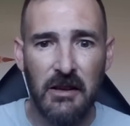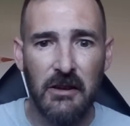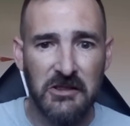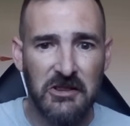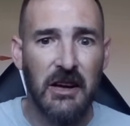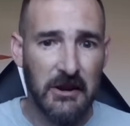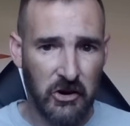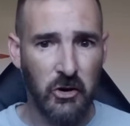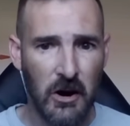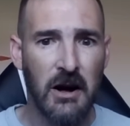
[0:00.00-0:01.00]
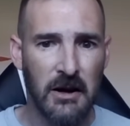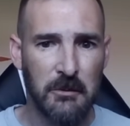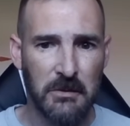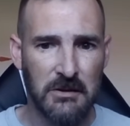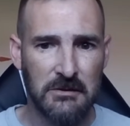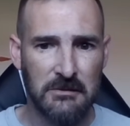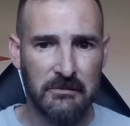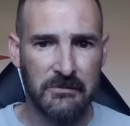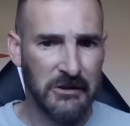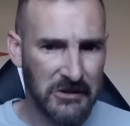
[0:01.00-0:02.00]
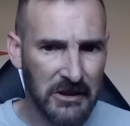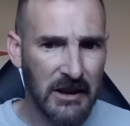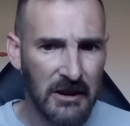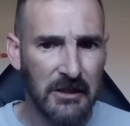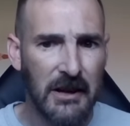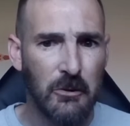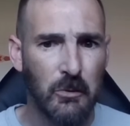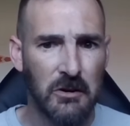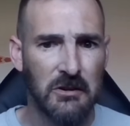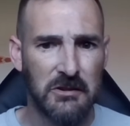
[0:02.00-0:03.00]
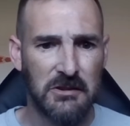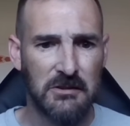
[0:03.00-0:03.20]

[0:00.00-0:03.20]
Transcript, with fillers: said crime. You see how that works?